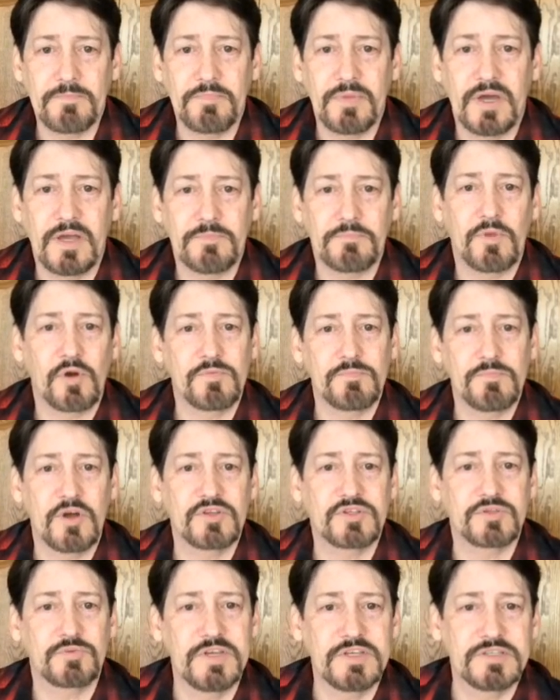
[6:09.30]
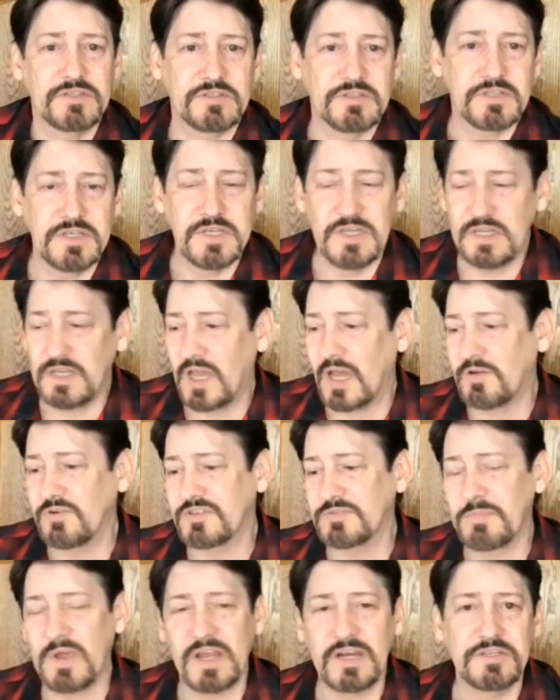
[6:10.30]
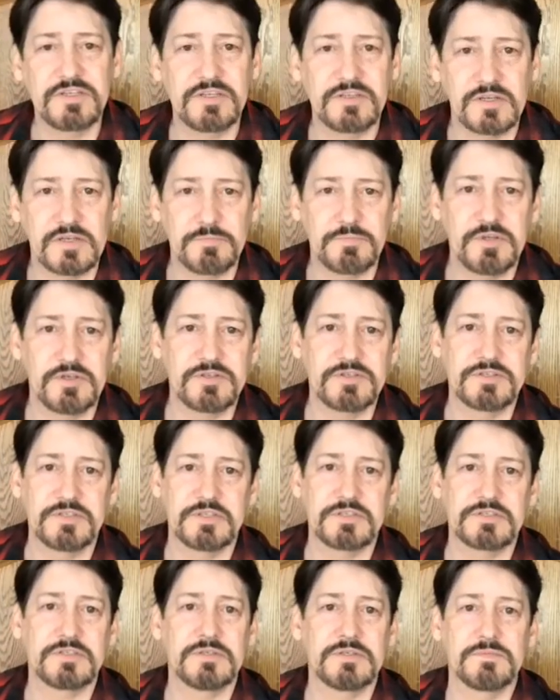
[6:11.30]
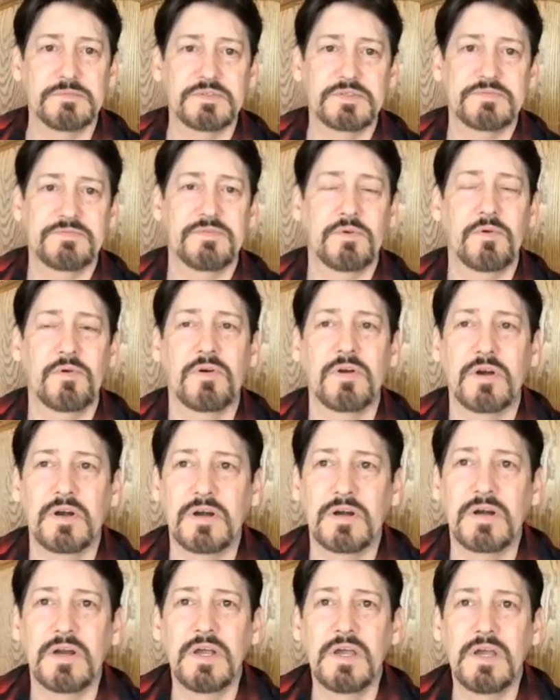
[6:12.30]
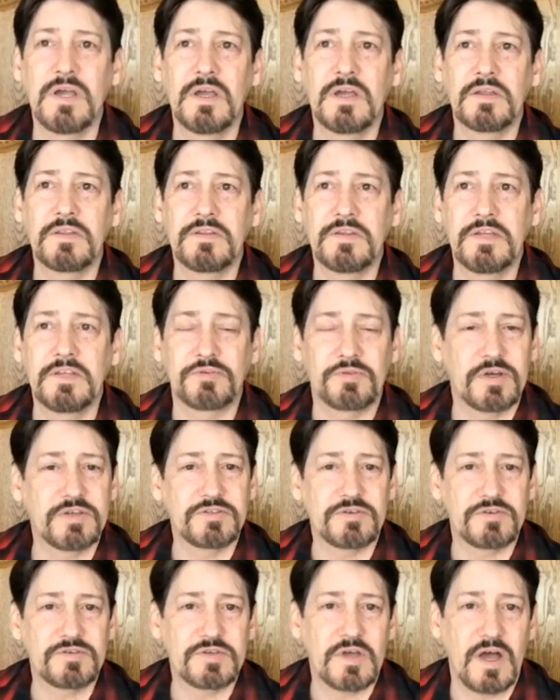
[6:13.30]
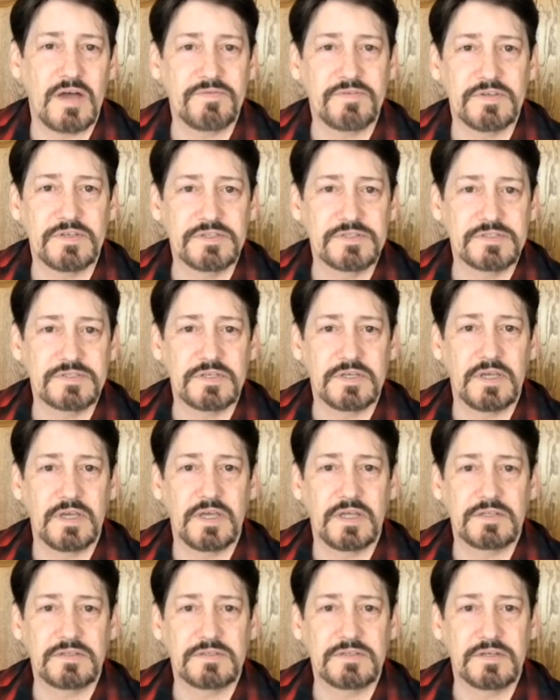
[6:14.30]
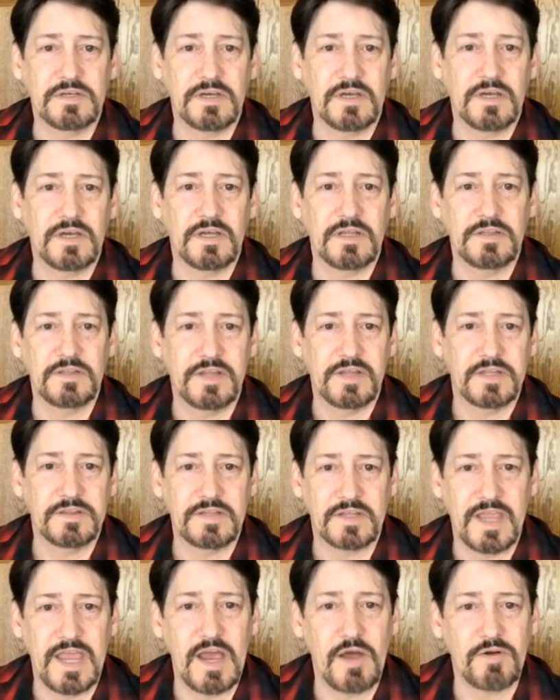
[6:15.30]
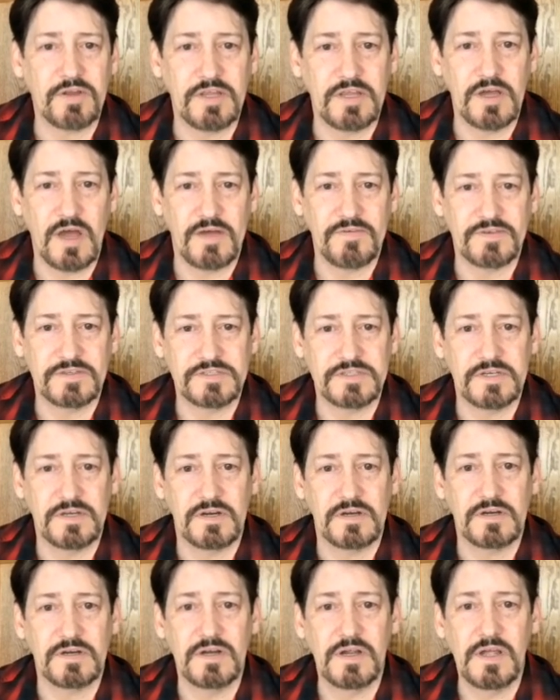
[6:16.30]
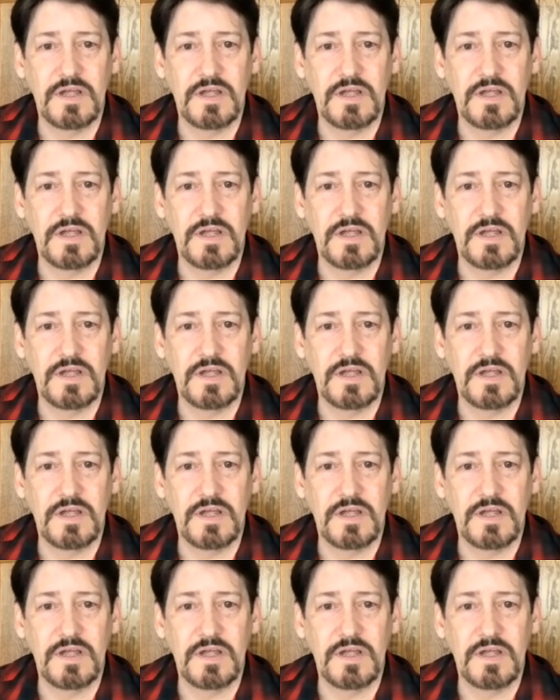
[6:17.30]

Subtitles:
But most recently, I was managing the computer systems for the treasurer's office at the county office here.